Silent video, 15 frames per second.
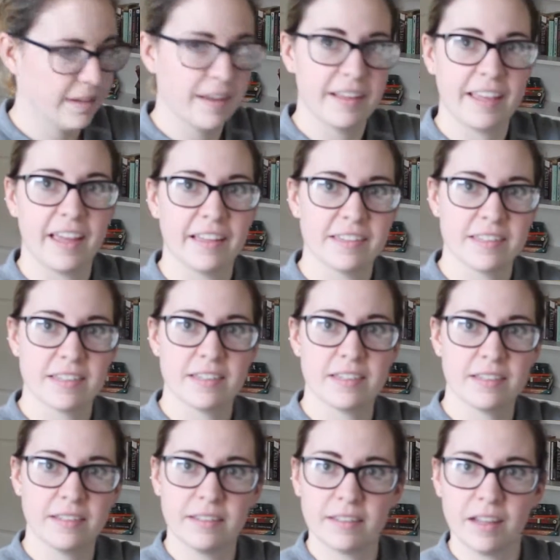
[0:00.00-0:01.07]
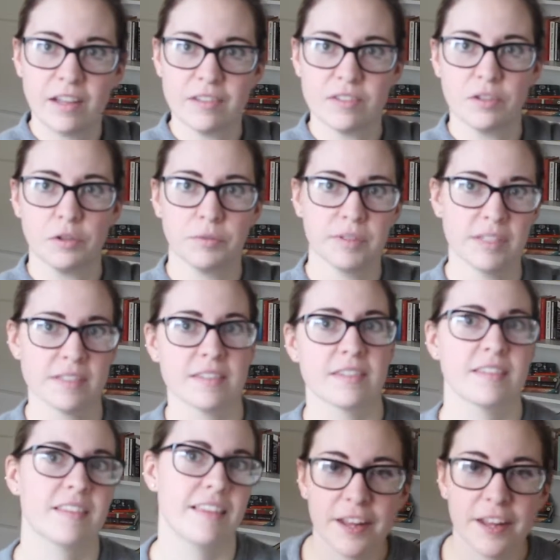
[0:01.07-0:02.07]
against a surface.